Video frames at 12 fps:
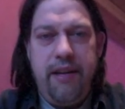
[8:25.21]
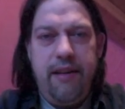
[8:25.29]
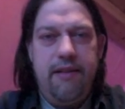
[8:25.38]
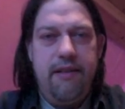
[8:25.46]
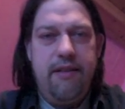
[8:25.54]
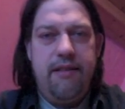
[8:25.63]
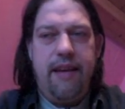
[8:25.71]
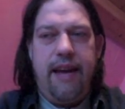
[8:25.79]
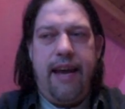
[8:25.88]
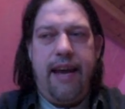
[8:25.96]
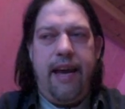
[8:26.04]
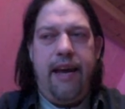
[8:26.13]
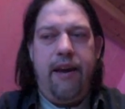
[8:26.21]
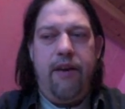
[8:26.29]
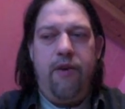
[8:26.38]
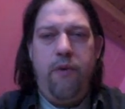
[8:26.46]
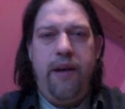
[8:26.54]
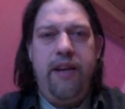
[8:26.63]
This is a
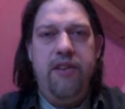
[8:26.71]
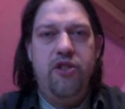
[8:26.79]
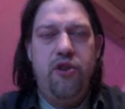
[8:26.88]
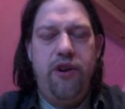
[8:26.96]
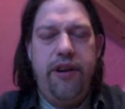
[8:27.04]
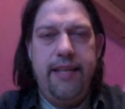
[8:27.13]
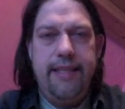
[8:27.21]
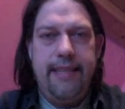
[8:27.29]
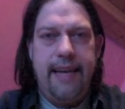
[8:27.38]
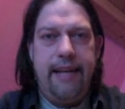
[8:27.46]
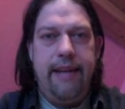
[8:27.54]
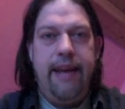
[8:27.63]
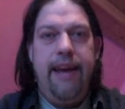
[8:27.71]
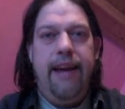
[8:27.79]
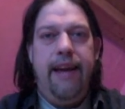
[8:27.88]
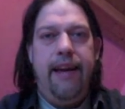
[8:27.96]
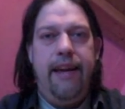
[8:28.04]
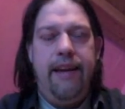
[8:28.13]
quite historical date.
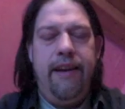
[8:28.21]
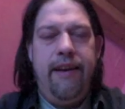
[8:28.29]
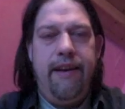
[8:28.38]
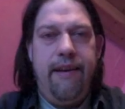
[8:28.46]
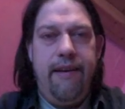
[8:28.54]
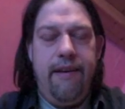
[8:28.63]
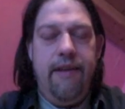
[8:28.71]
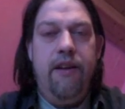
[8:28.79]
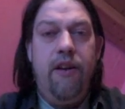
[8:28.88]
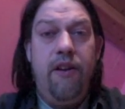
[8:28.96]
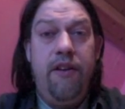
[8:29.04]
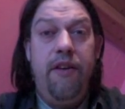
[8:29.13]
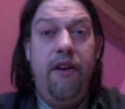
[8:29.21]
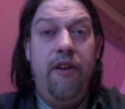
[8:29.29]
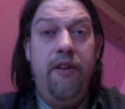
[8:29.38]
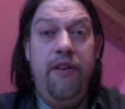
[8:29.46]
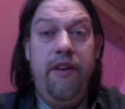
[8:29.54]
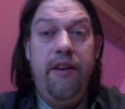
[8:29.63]
On
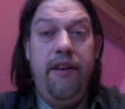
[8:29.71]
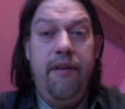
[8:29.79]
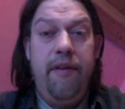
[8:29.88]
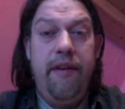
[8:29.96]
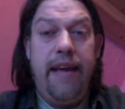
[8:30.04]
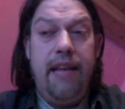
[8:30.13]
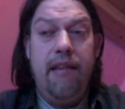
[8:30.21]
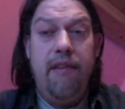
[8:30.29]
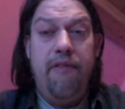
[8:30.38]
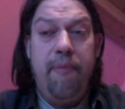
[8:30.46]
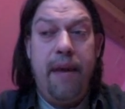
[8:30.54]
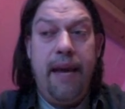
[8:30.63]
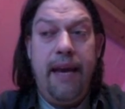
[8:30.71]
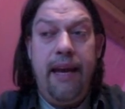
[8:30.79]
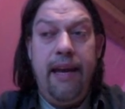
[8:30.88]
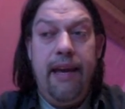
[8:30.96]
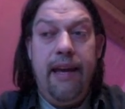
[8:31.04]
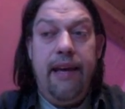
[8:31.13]
8th of May
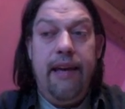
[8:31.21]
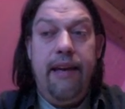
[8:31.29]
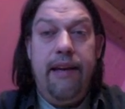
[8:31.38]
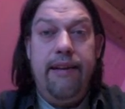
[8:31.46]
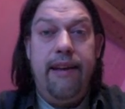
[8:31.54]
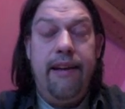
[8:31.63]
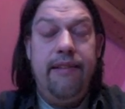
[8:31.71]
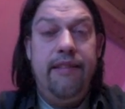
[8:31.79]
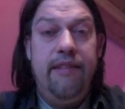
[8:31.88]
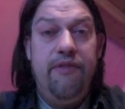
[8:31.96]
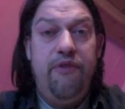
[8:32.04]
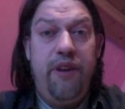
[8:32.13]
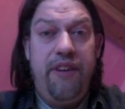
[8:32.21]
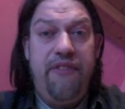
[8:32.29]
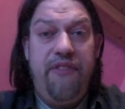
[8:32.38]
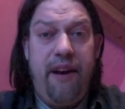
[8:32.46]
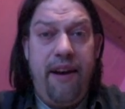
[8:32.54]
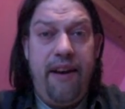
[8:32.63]

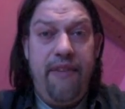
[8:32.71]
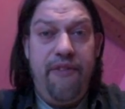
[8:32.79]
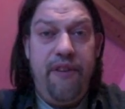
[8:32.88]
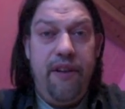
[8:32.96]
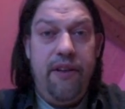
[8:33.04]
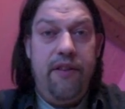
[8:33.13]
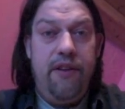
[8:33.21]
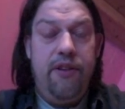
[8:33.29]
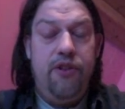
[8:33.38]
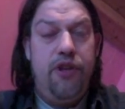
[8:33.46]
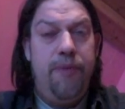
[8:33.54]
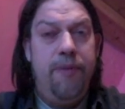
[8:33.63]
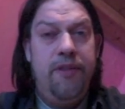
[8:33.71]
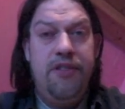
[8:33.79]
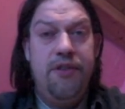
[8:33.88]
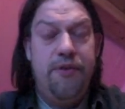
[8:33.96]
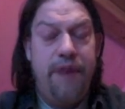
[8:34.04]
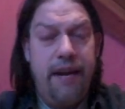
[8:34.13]
1945, the Germans
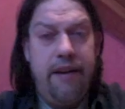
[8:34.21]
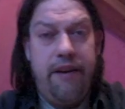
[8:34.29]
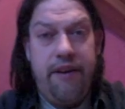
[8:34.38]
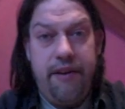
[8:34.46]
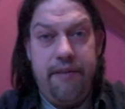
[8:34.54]
surrendered.